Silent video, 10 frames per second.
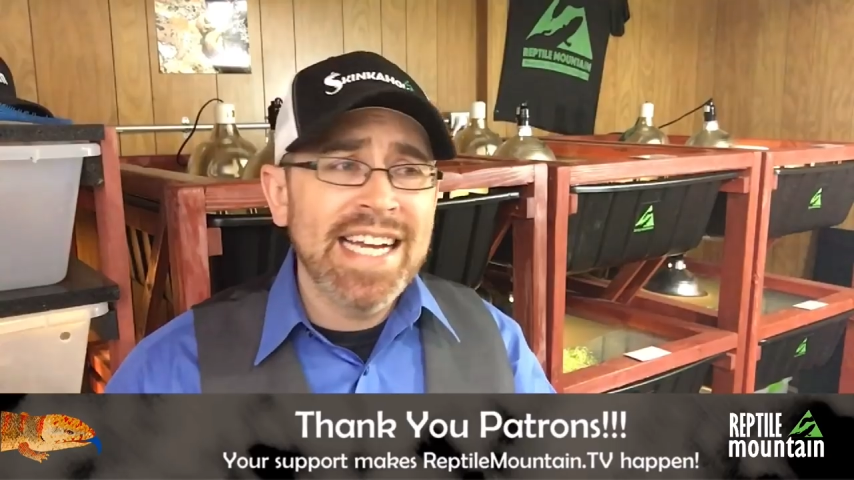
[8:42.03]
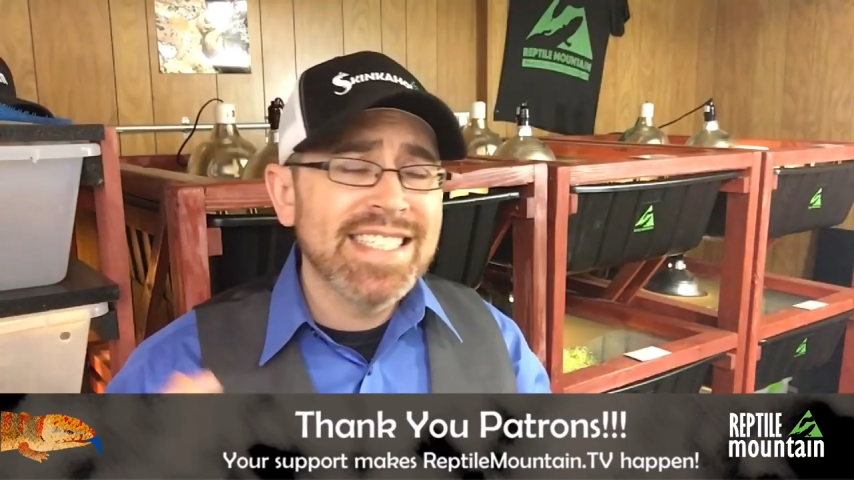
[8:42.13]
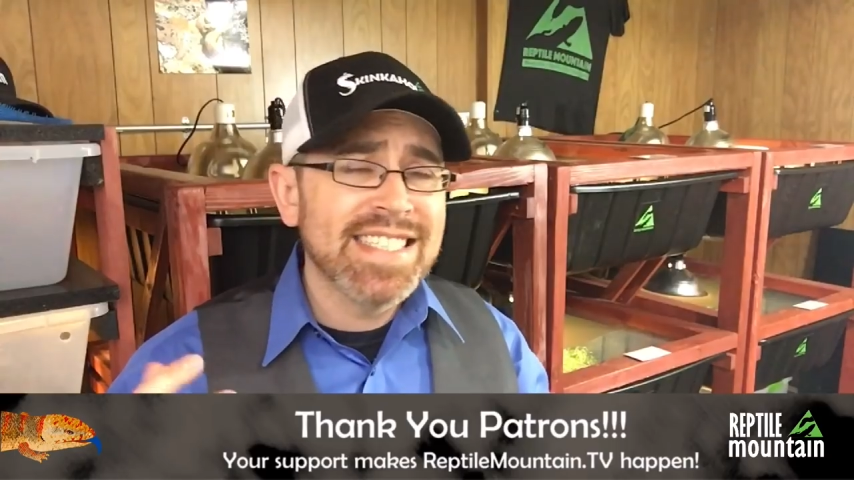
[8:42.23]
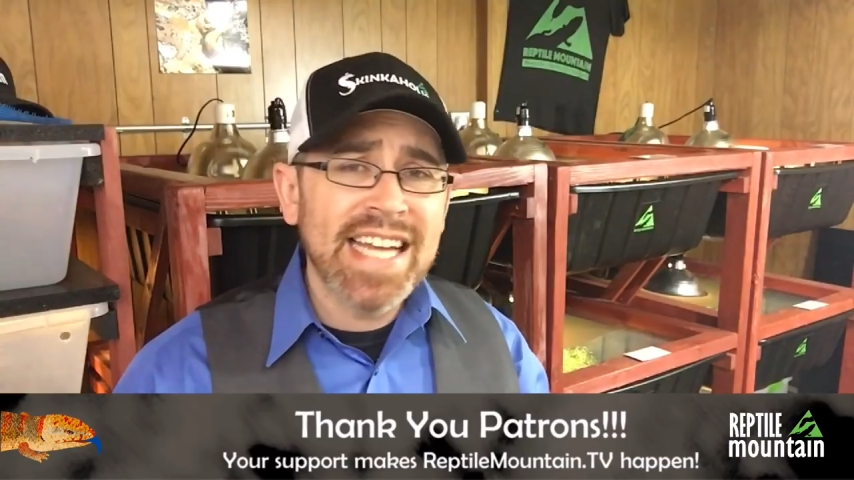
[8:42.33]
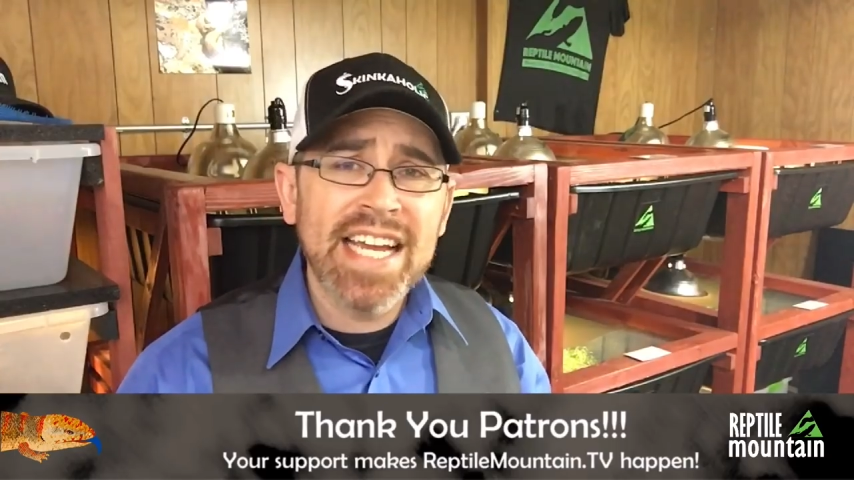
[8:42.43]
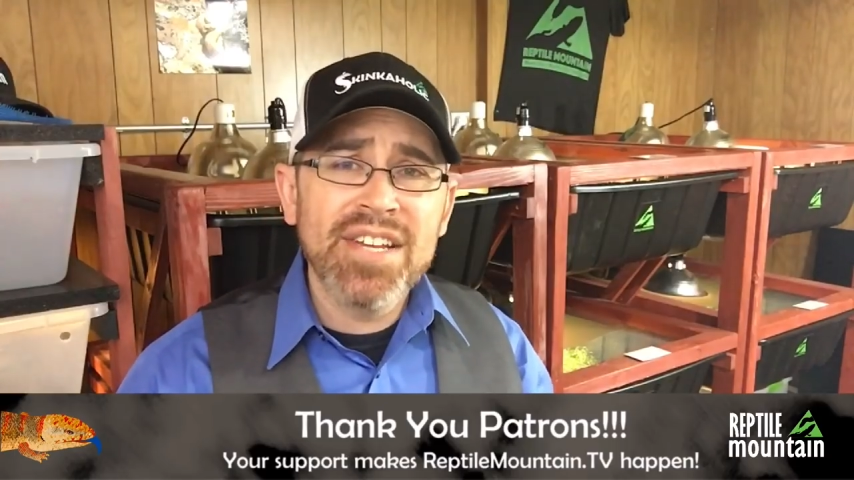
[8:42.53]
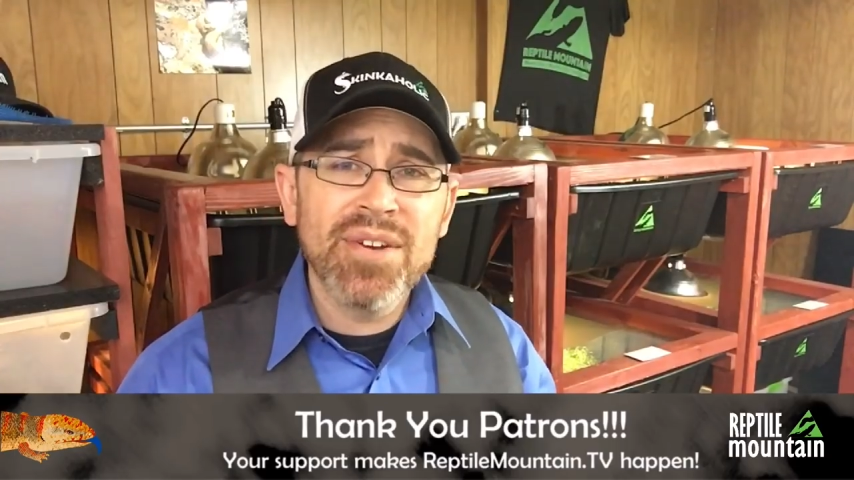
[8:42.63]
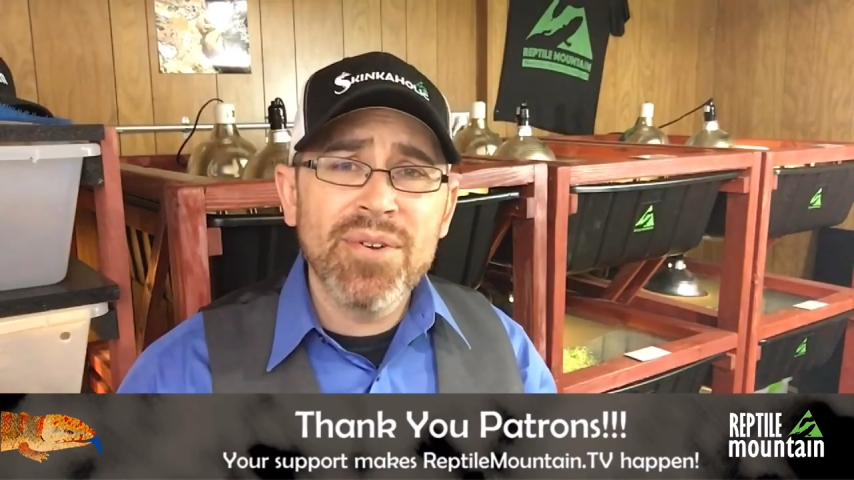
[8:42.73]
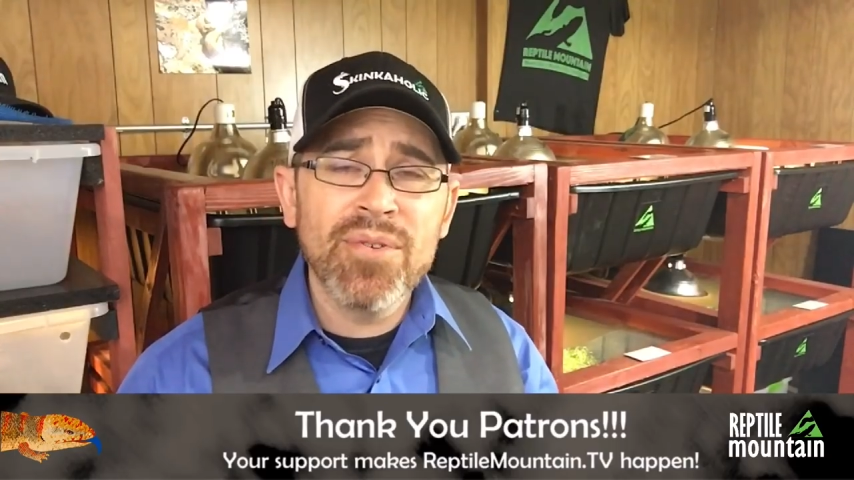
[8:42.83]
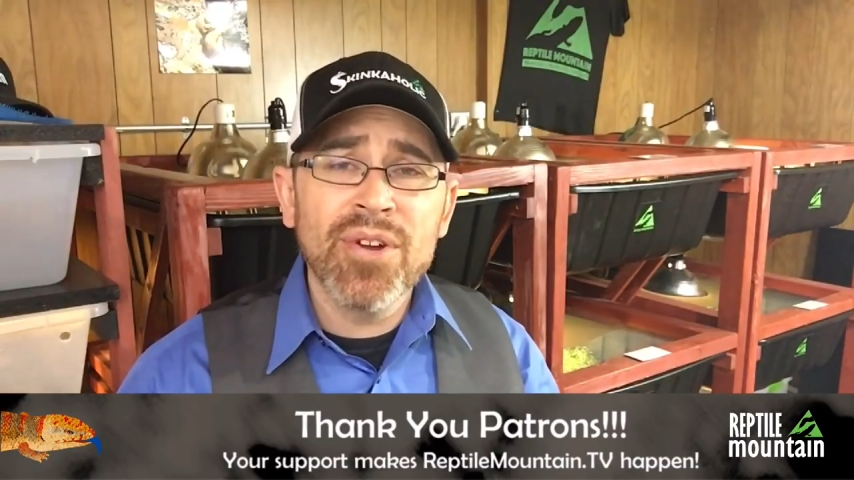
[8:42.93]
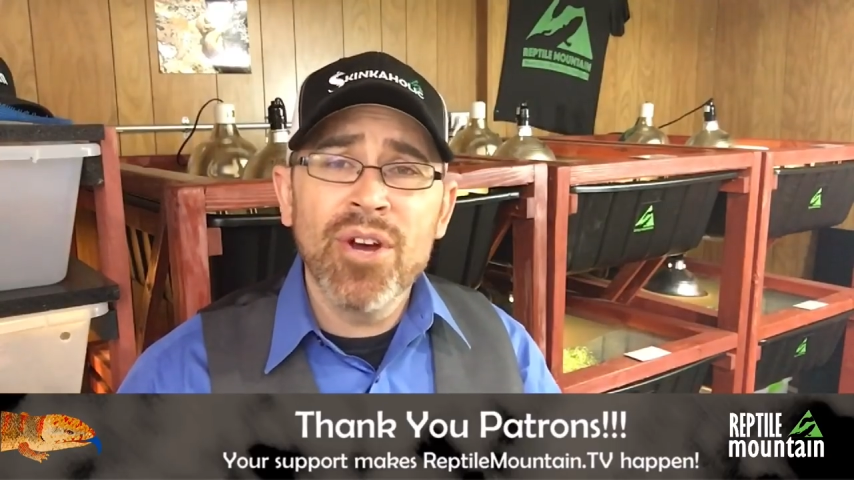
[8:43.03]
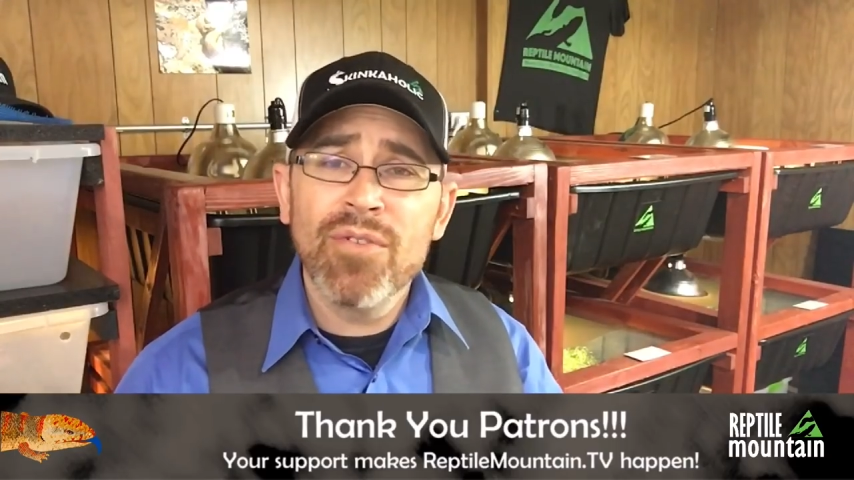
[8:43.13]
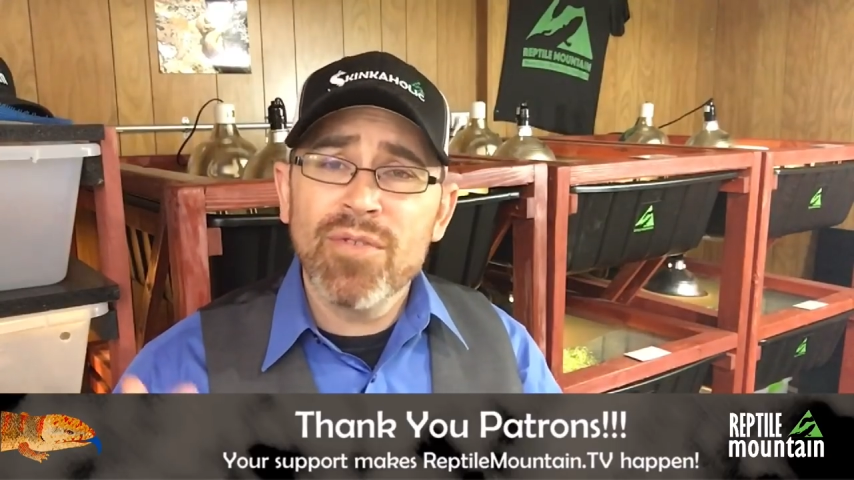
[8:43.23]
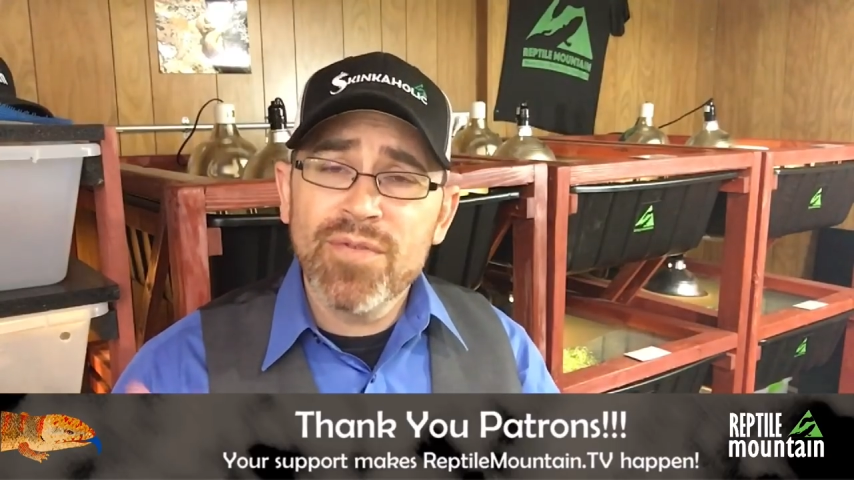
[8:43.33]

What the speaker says: And stay tuned for